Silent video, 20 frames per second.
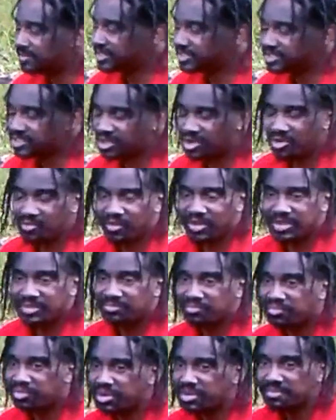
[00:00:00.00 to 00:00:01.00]
It's already
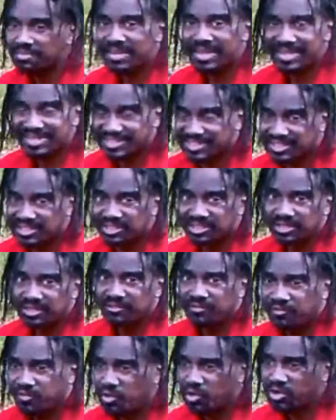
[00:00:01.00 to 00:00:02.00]
pre-mixed
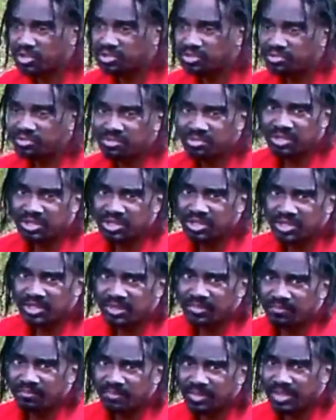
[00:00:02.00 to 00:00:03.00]
for you
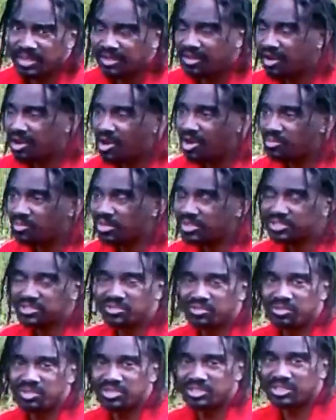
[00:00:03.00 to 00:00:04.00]
in hardware
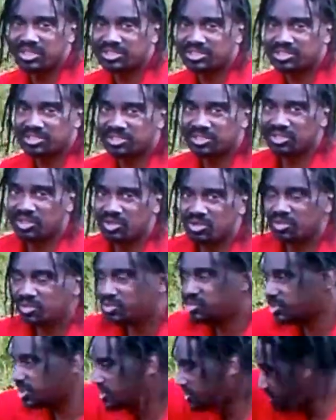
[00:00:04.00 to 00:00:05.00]
stores such as
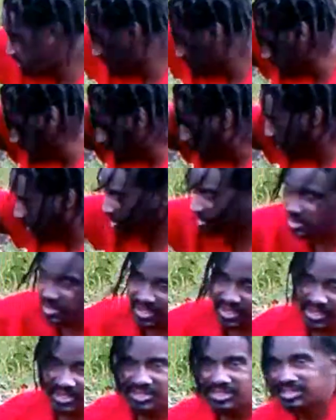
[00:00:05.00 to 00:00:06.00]
Lowe's, Home Depot,
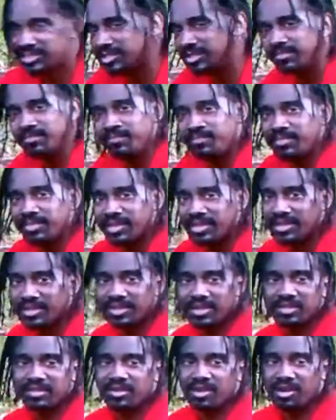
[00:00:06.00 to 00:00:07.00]
Ace,
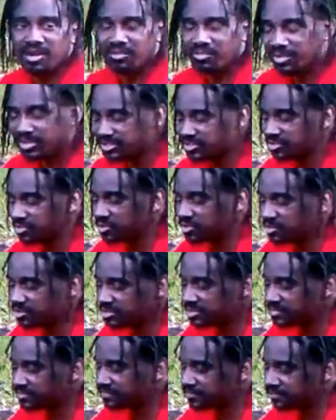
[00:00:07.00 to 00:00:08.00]
and other hardware
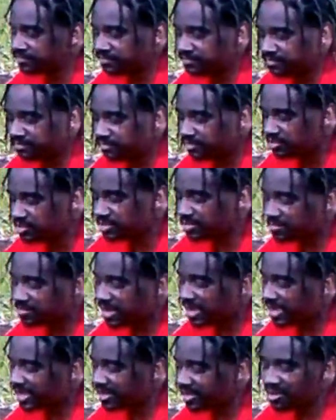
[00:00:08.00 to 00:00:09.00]
stores. You can
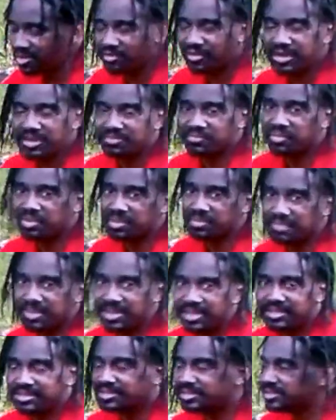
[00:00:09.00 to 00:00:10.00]
buy it already
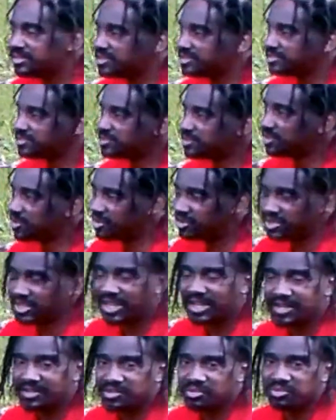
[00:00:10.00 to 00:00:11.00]
pre-mixed. So all you
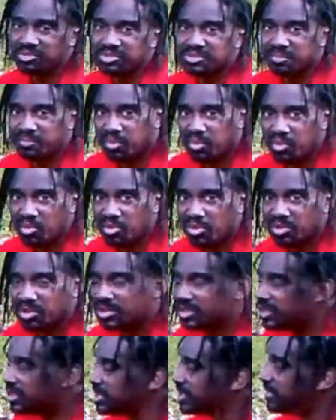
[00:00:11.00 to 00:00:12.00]
got to do is pour
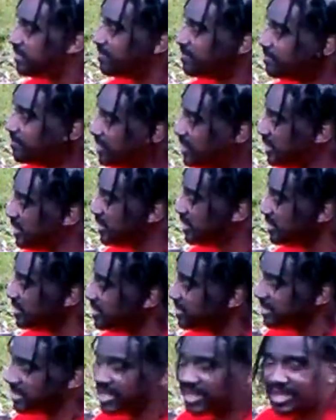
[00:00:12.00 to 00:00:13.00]

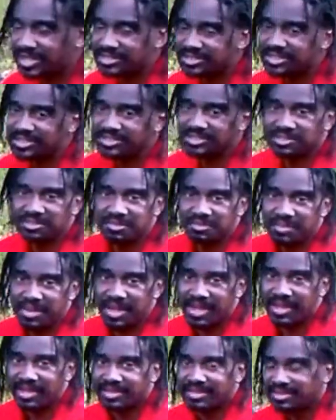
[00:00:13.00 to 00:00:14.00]
the contents of the
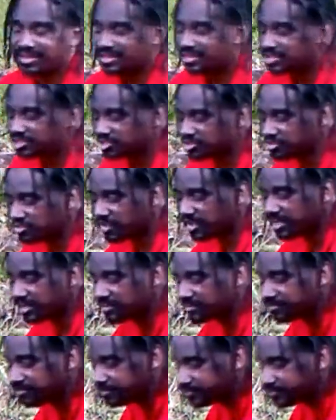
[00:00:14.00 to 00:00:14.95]
bag straight